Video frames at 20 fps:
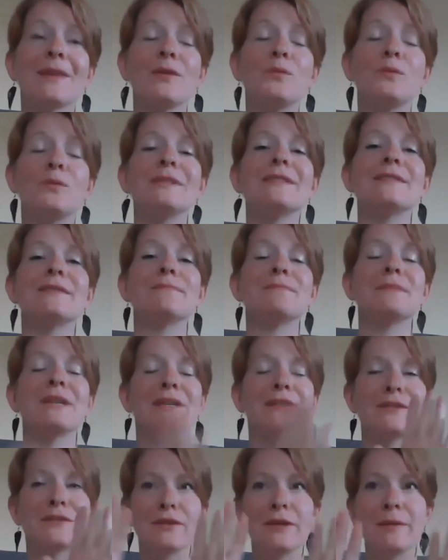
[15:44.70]
was
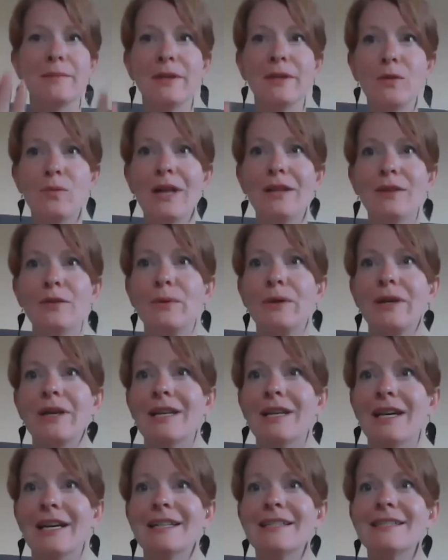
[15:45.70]
extremely well
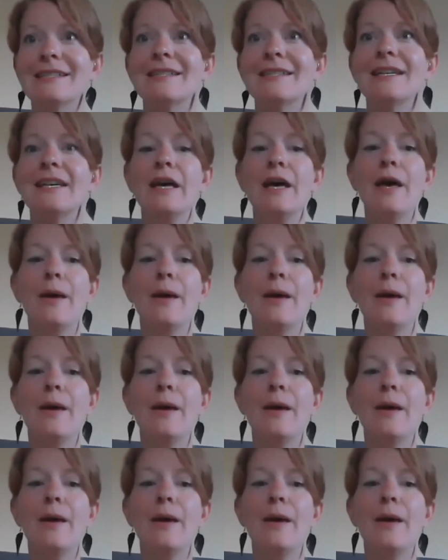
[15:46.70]
organized,